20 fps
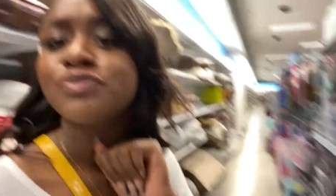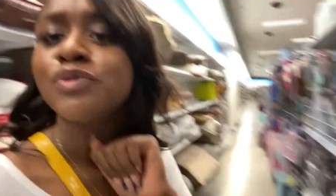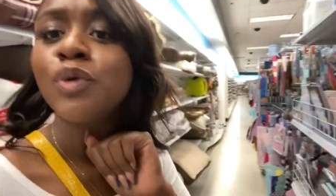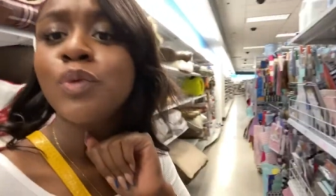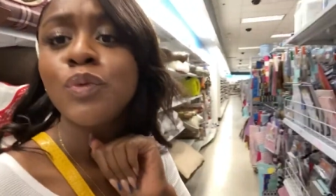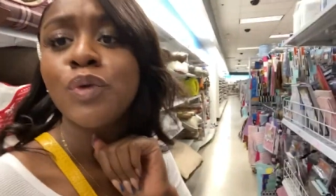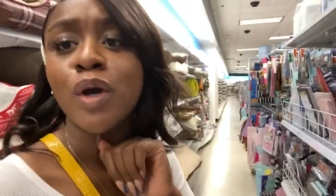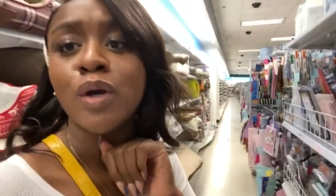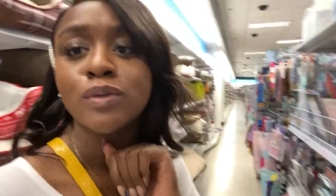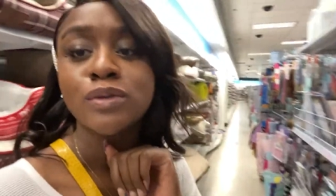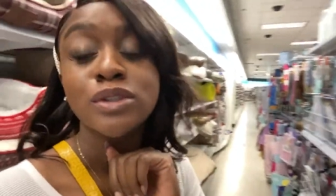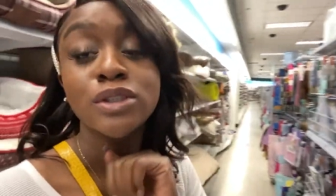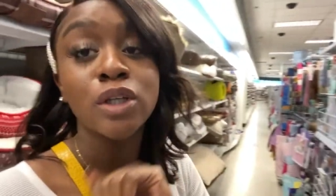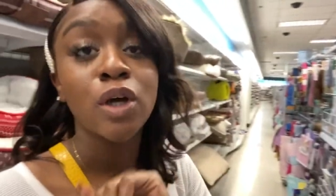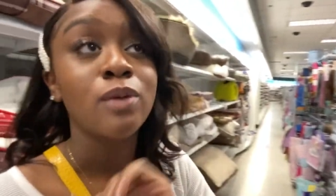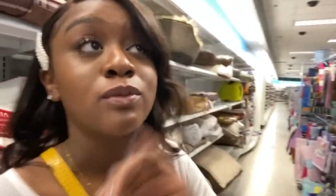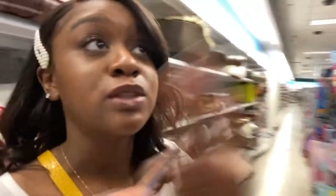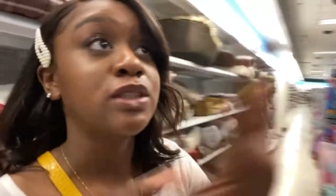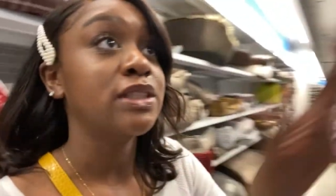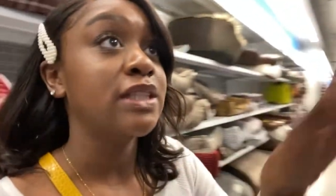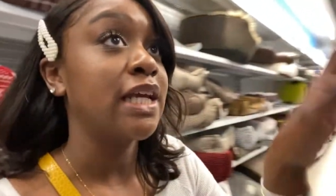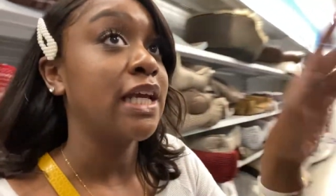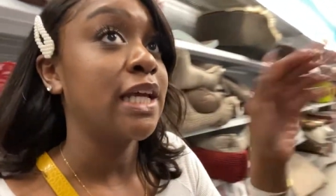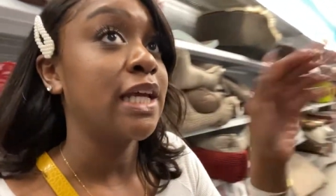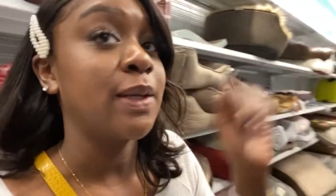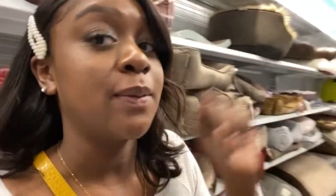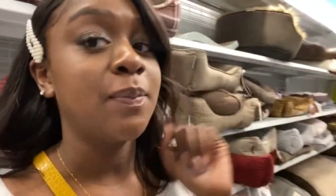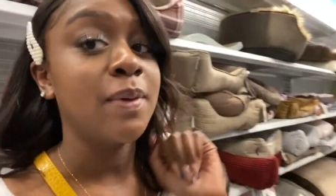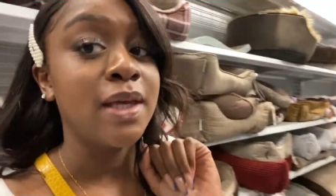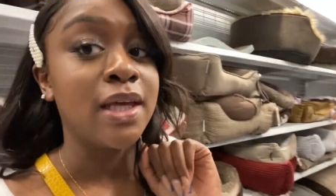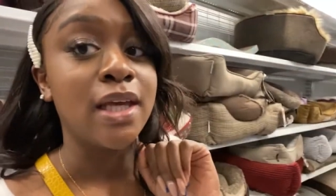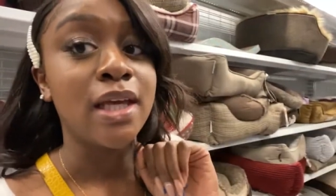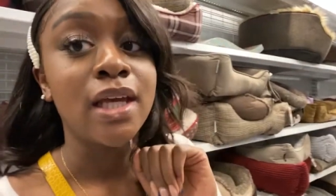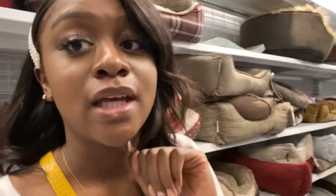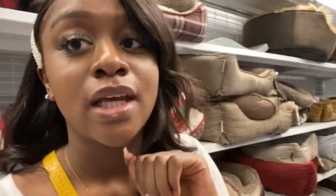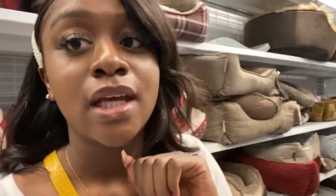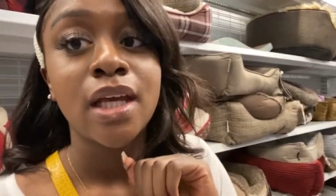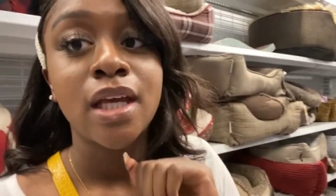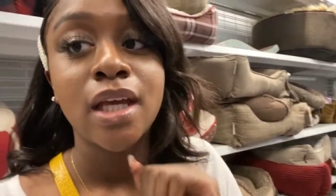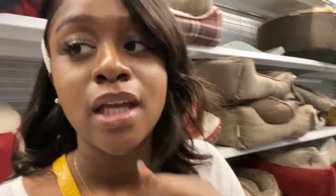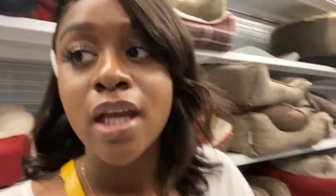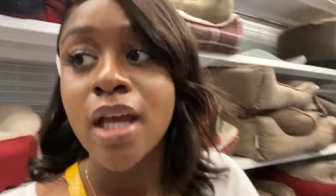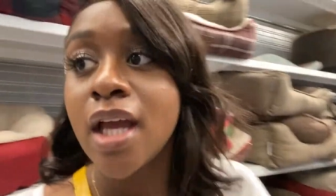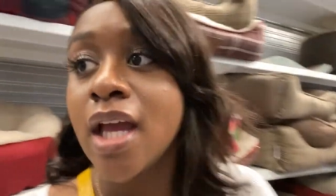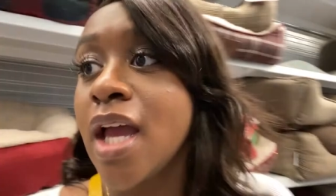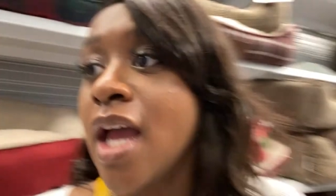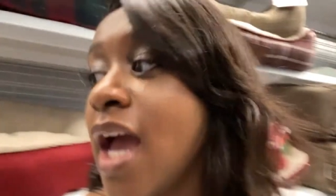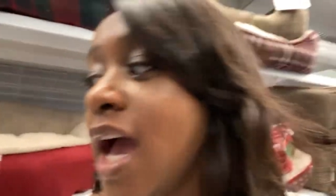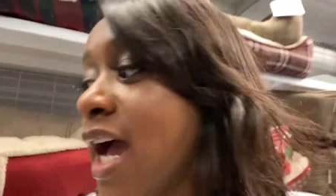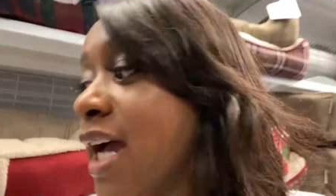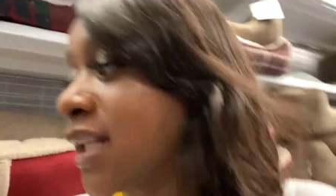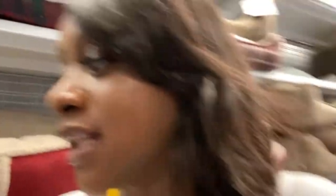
who knows. So I'm just taking a peek. I